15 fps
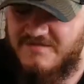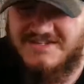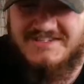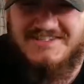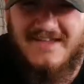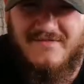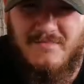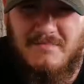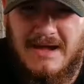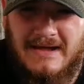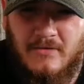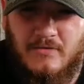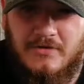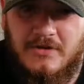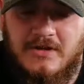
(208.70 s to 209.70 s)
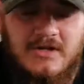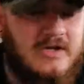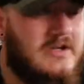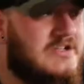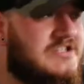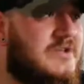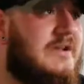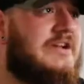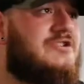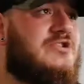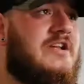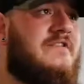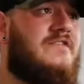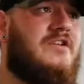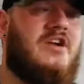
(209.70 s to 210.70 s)
for £7. So
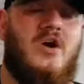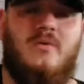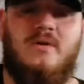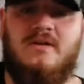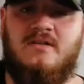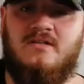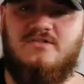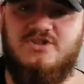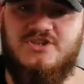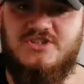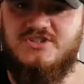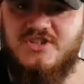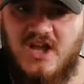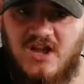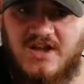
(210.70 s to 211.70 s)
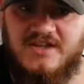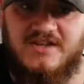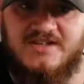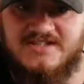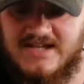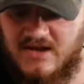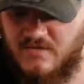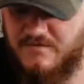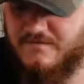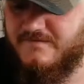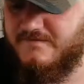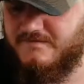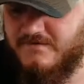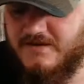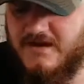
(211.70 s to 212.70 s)
literally, if you're going and just starting
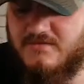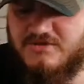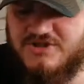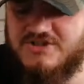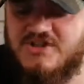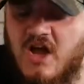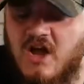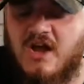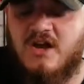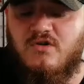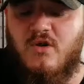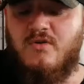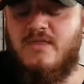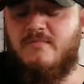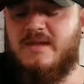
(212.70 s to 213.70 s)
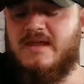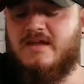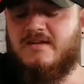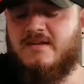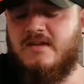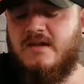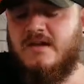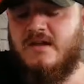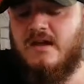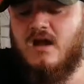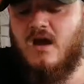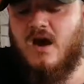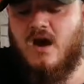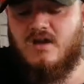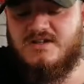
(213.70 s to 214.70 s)
yourself, just started growing the beard,
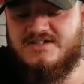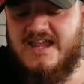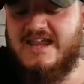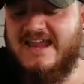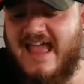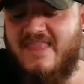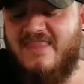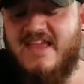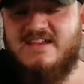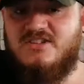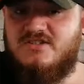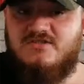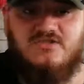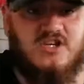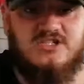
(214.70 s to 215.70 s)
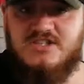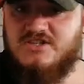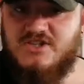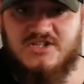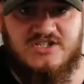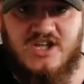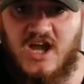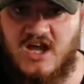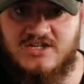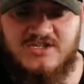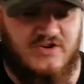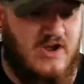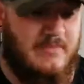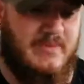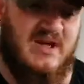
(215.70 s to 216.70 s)
I'd say get this just as your
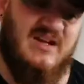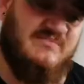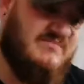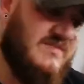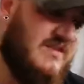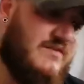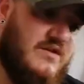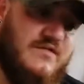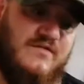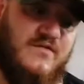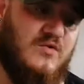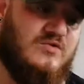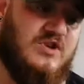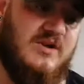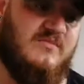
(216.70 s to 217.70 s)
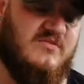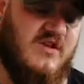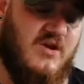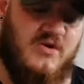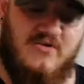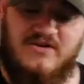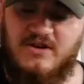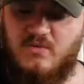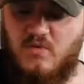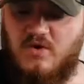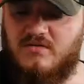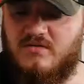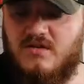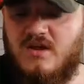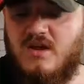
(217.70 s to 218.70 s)
starter upper if you're a full-time grower and you
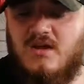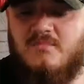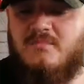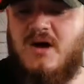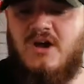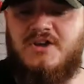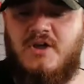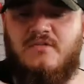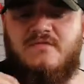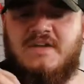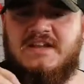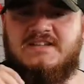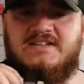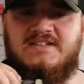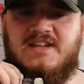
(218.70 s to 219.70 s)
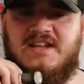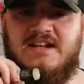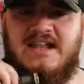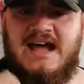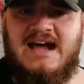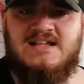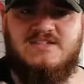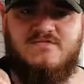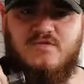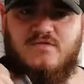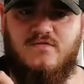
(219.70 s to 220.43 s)
want. But I don't think this is going to last for a